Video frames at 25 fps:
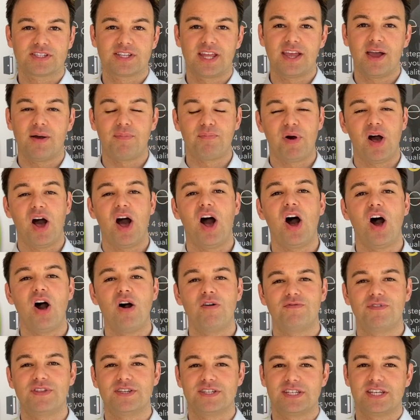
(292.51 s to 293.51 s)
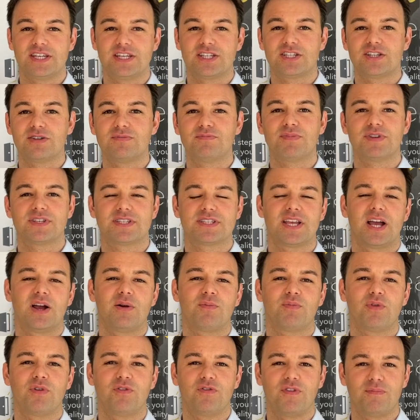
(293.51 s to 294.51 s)
They are part of the system, but
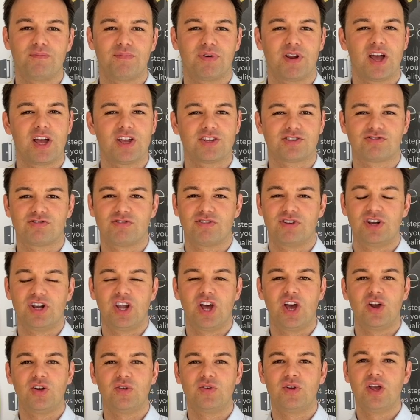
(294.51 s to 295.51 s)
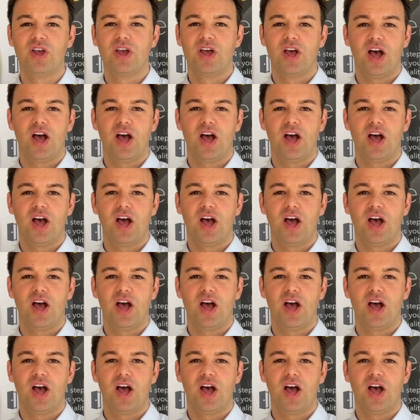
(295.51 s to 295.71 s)
soundproofing plaster alone,